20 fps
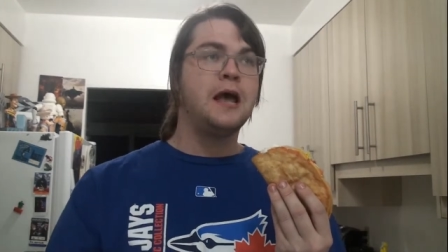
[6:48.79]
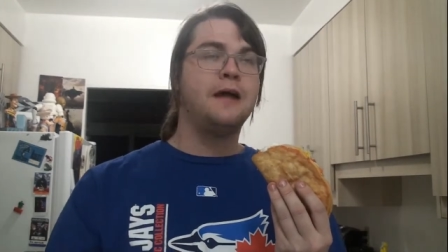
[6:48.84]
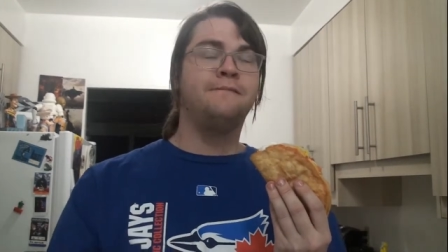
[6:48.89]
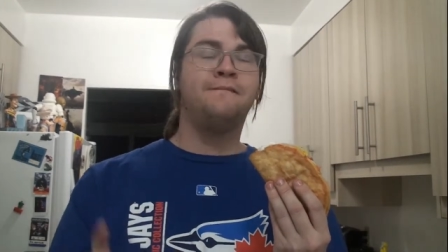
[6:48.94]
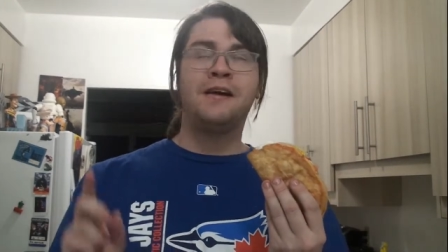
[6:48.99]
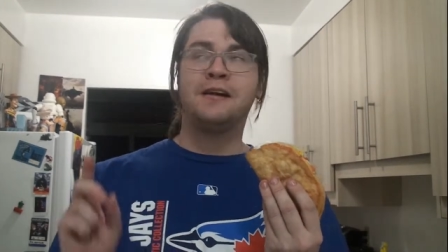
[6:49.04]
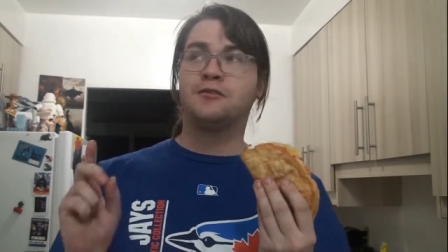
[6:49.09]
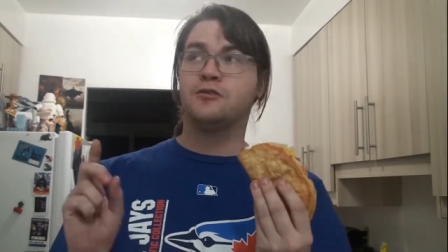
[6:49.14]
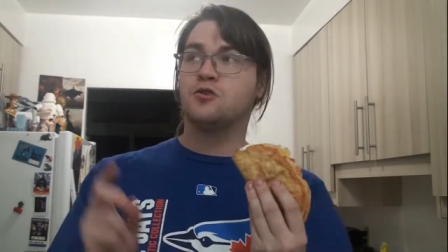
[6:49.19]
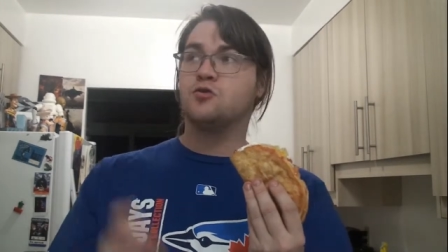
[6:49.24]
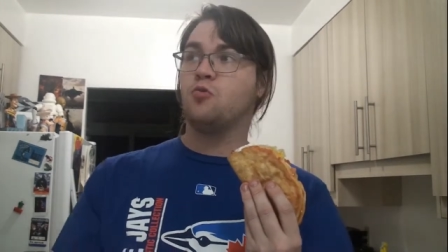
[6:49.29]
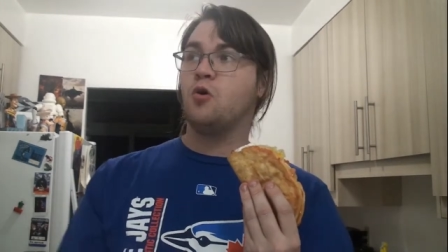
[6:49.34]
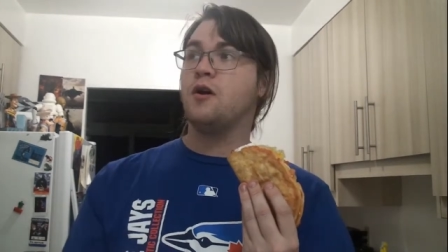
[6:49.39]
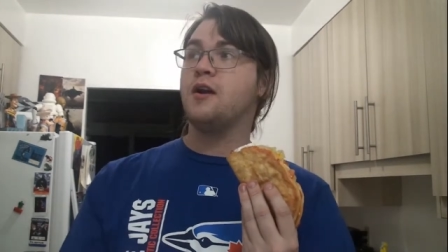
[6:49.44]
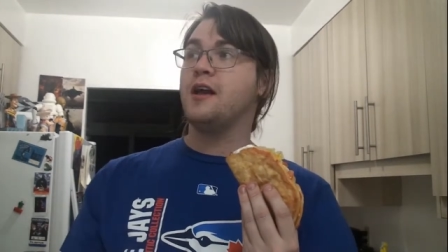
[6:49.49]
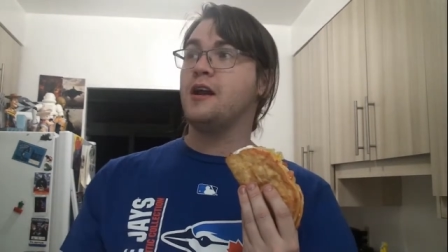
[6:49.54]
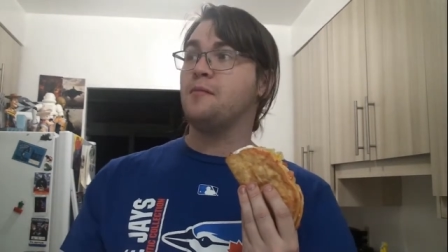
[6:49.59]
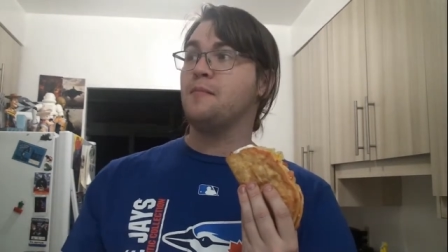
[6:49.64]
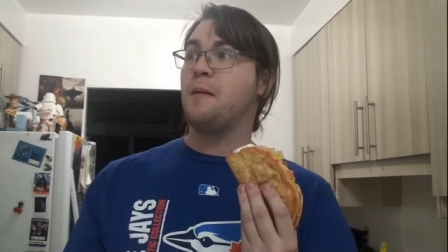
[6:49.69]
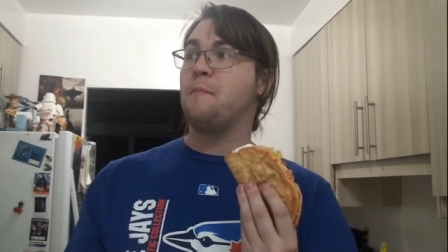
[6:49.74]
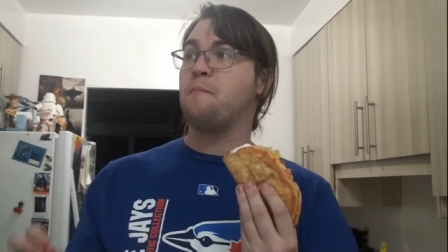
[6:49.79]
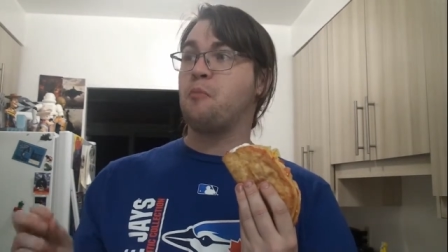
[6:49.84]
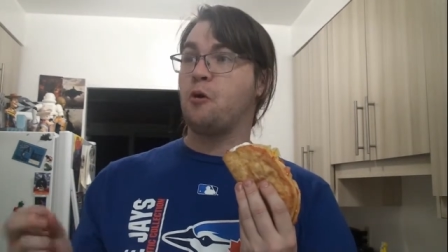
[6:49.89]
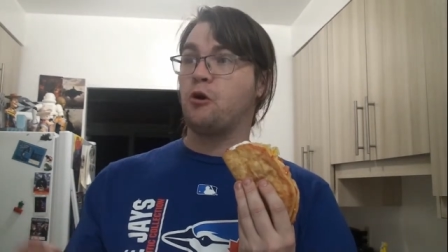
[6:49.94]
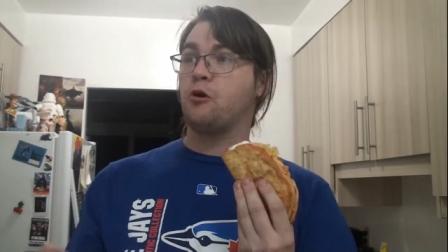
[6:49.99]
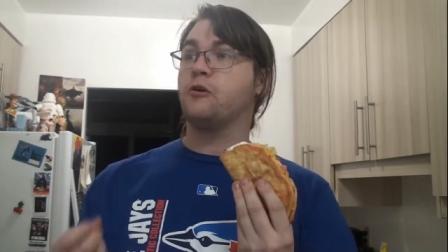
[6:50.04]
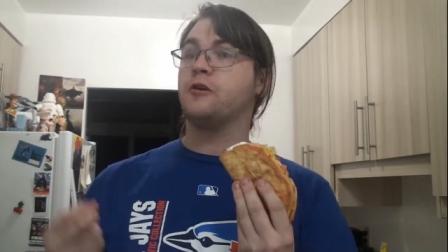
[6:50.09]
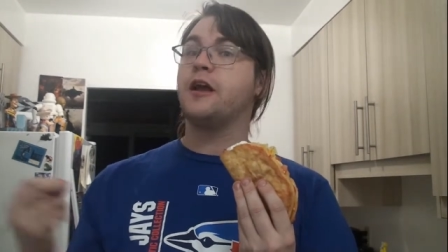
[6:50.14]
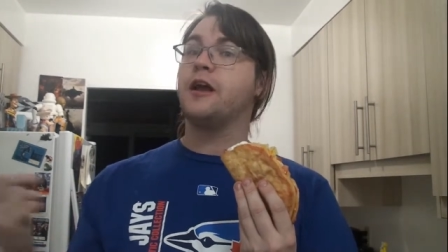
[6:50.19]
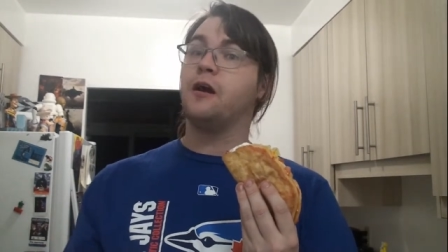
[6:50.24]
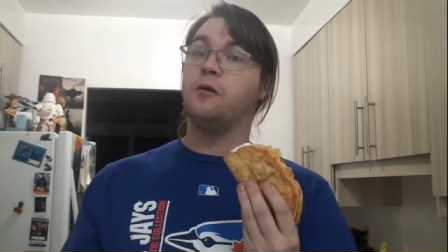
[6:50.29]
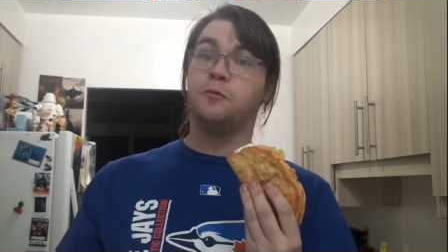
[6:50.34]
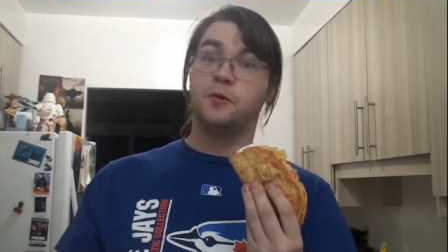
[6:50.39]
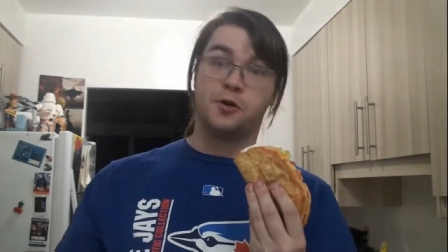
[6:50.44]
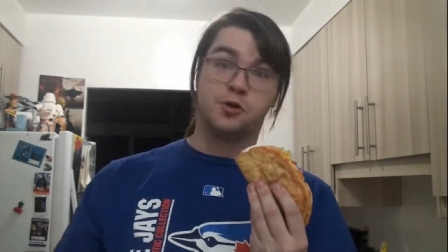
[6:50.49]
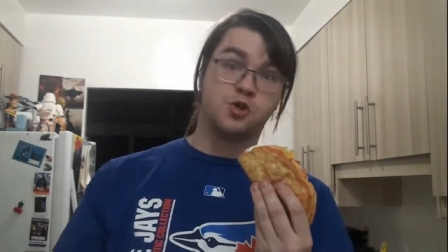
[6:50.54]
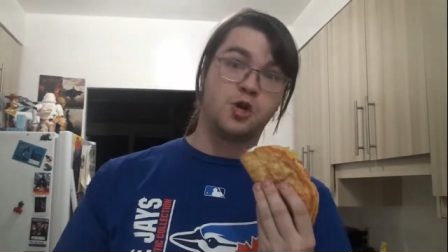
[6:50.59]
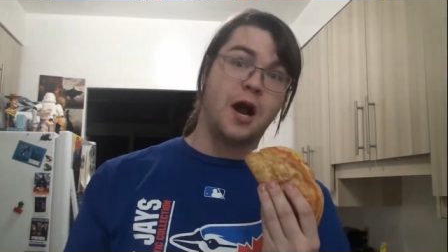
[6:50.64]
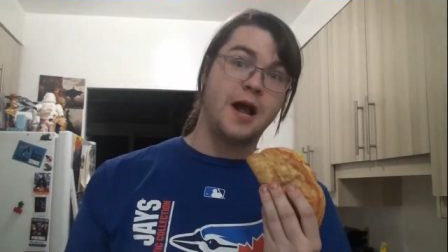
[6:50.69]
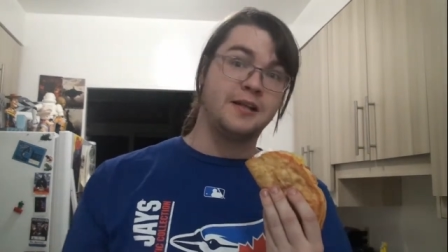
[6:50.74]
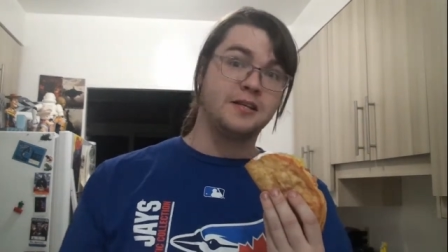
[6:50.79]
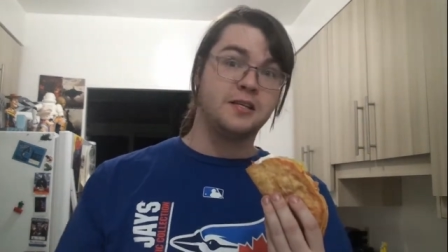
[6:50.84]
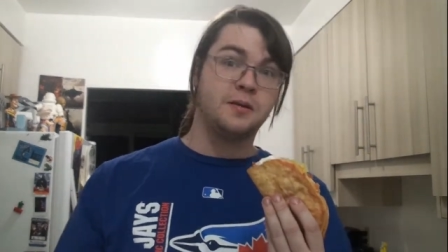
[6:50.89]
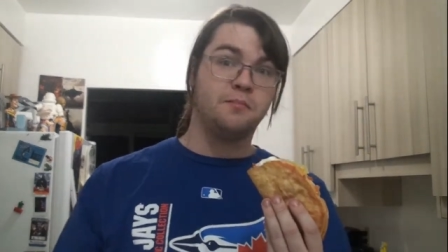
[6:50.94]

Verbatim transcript: In fact, there's one item at Burger King I want to try at